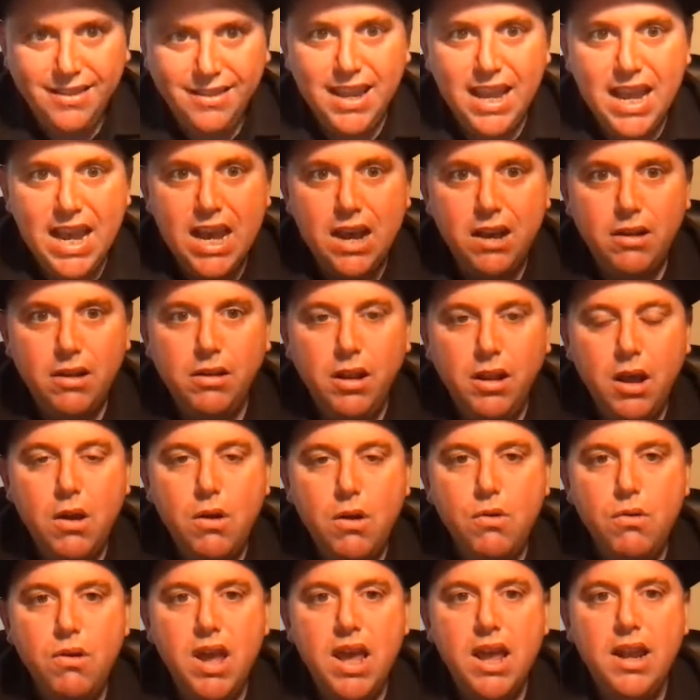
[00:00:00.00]
get
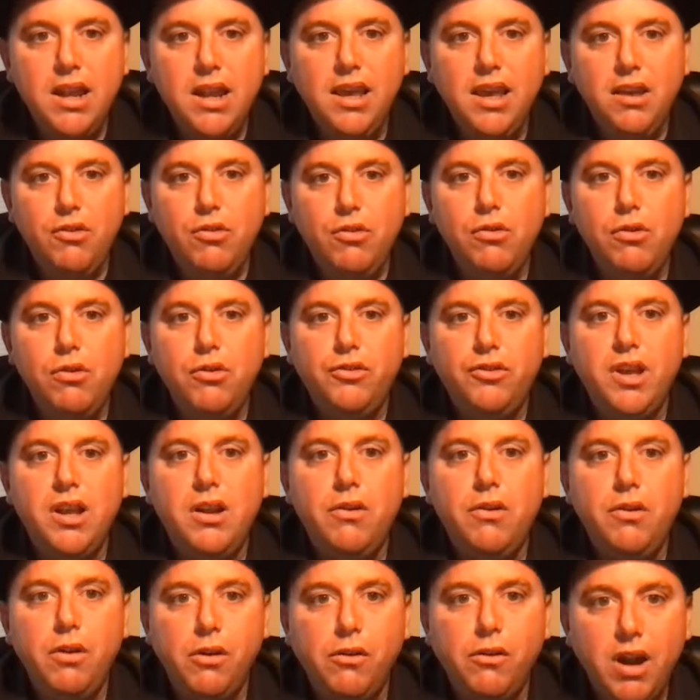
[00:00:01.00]
down low and get
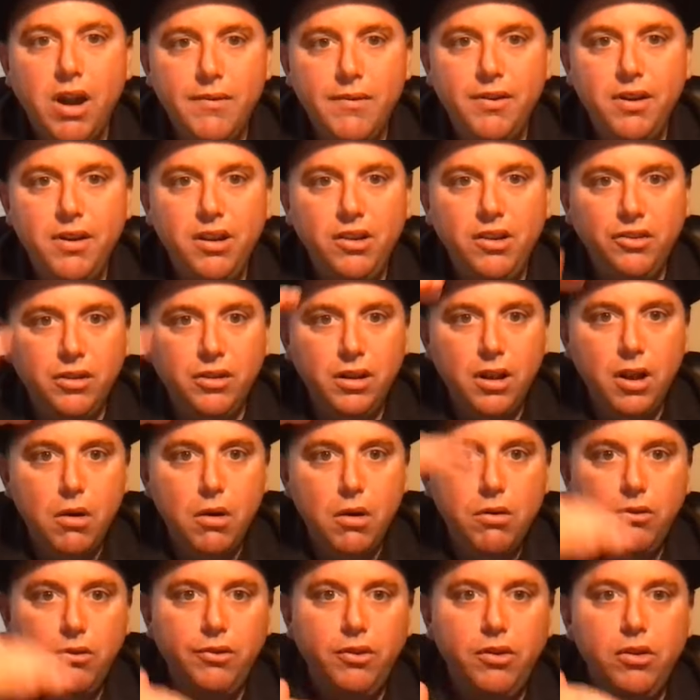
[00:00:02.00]
your center of gravity as
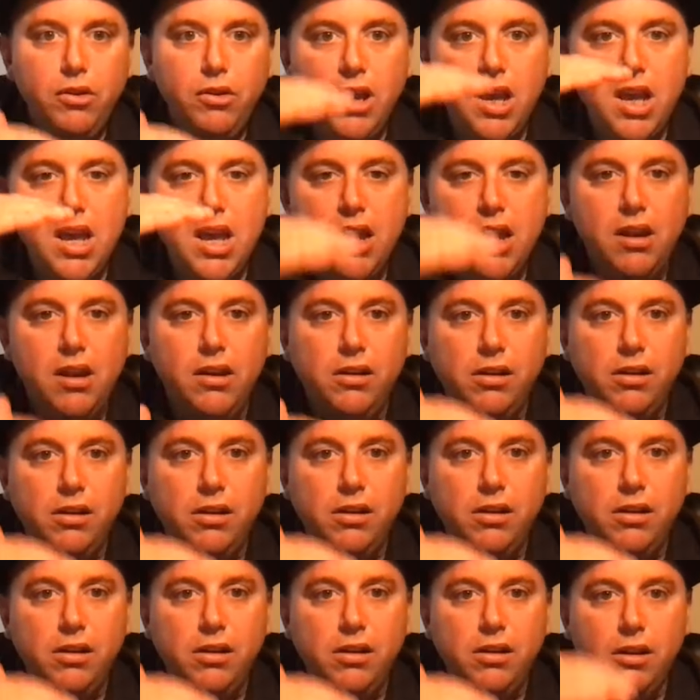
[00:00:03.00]
low as you
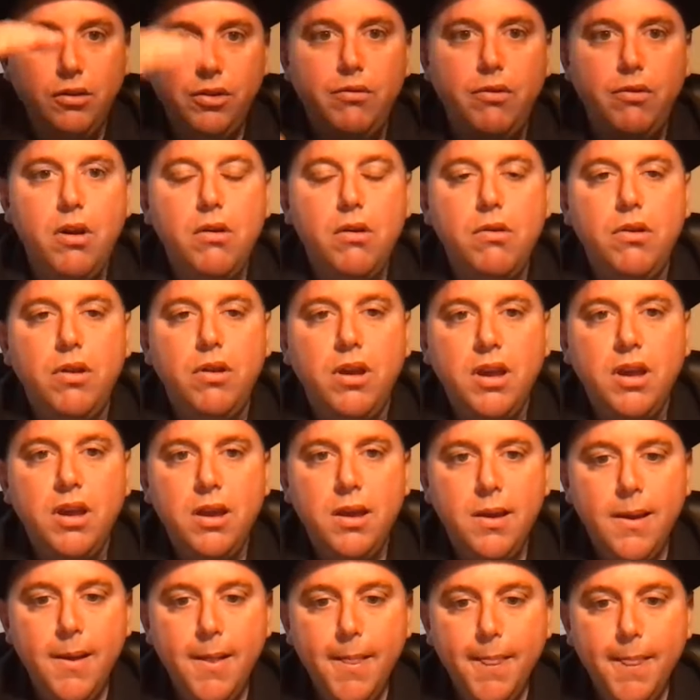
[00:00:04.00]
can, close to the
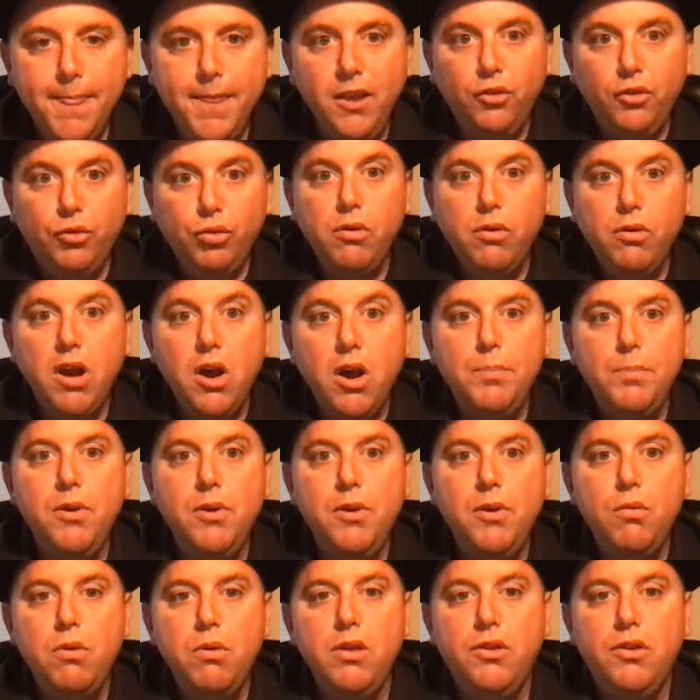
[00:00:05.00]
road. This will
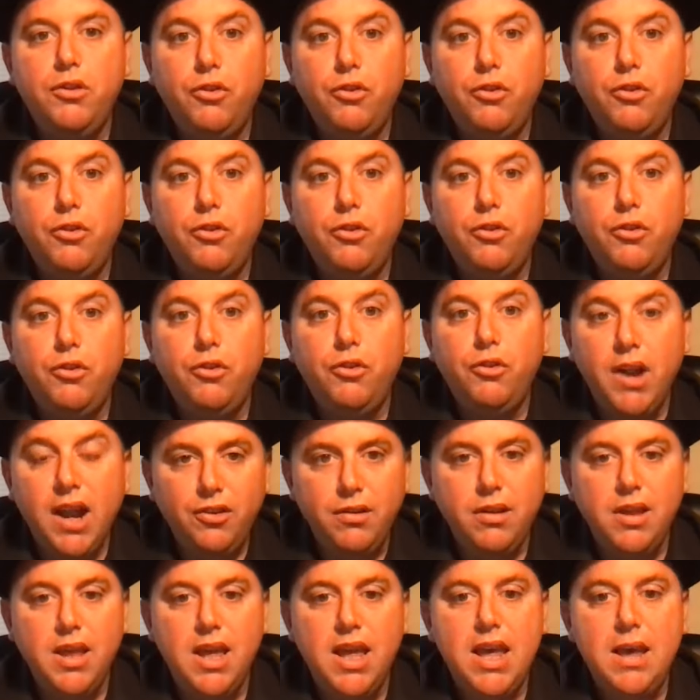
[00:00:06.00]
help you with
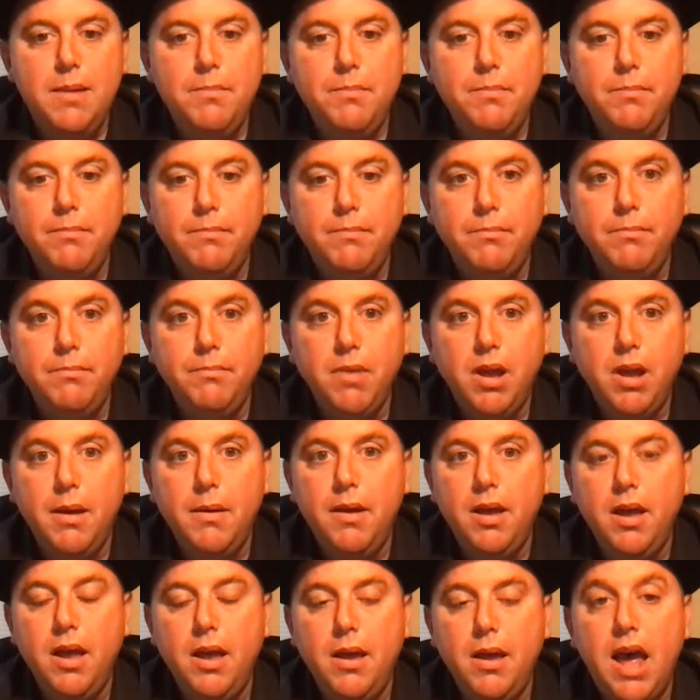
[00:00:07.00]
traction. Um,
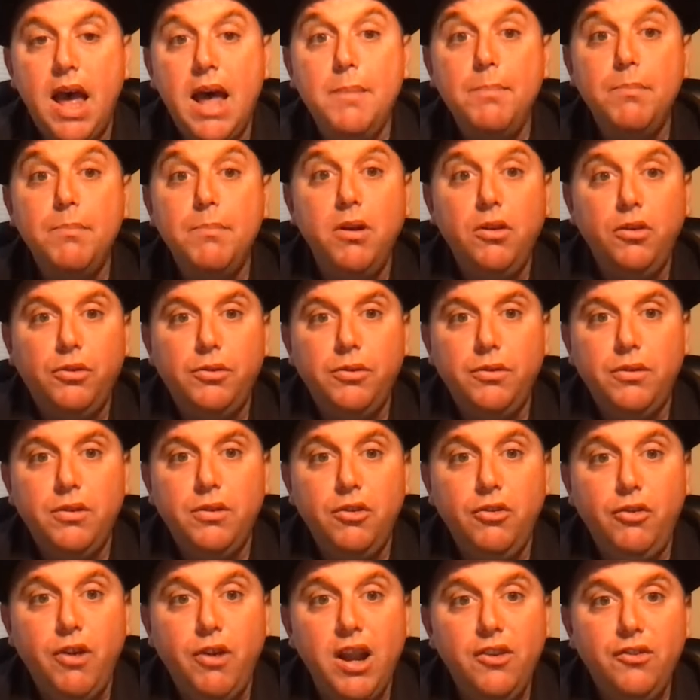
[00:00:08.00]
uh,
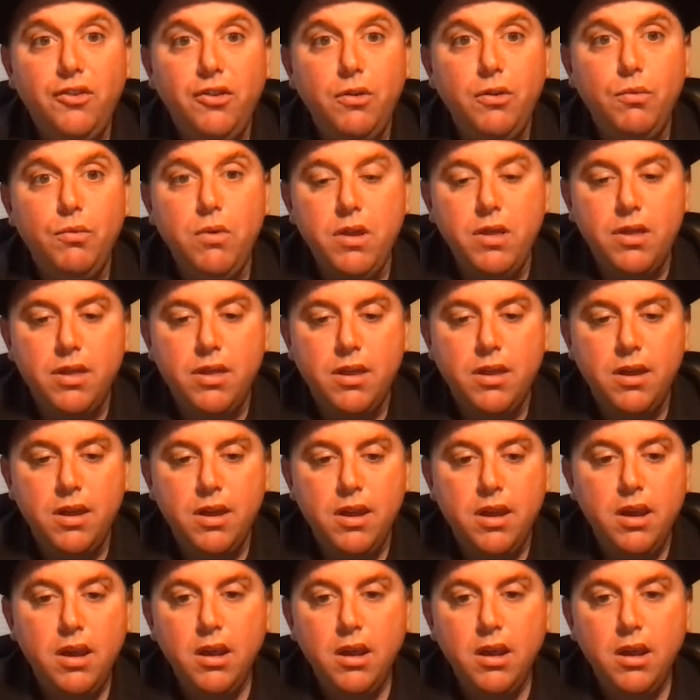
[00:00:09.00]
utmost traction with